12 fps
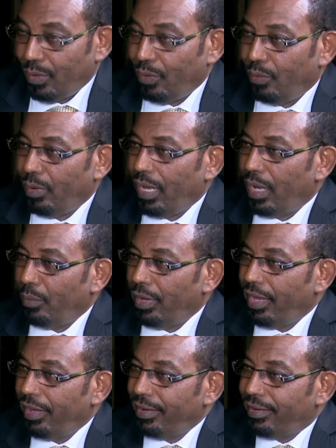where are we
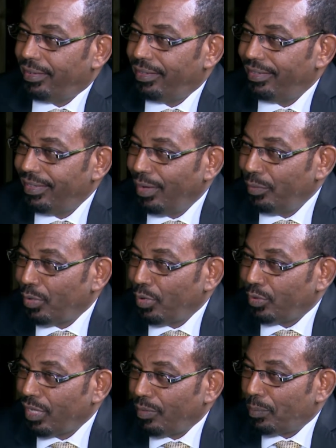headed? We're going
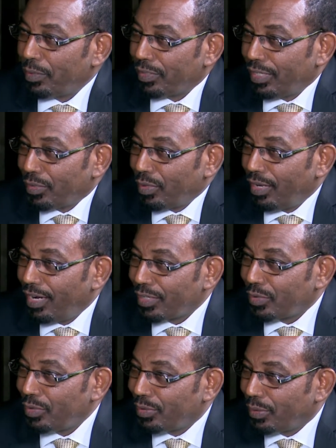to have a presidential
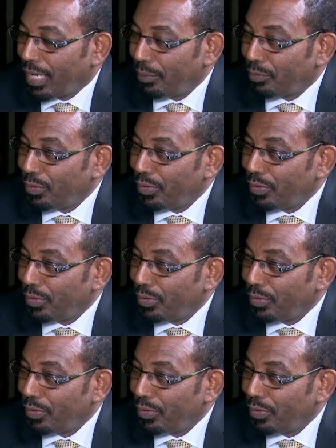election to come to.